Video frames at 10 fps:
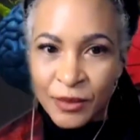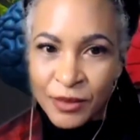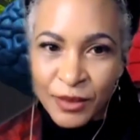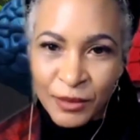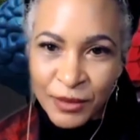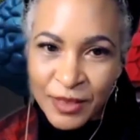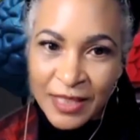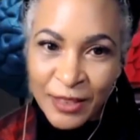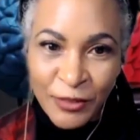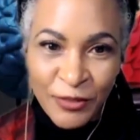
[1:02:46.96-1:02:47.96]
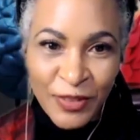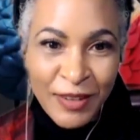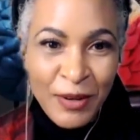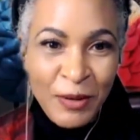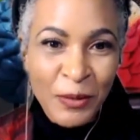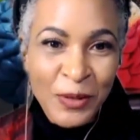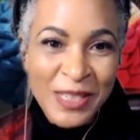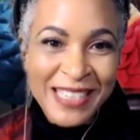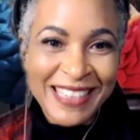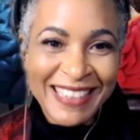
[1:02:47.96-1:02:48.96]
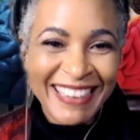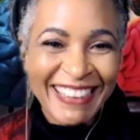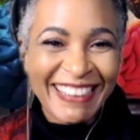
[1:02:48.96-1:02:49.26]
Dr. Gulek, you're very naughty.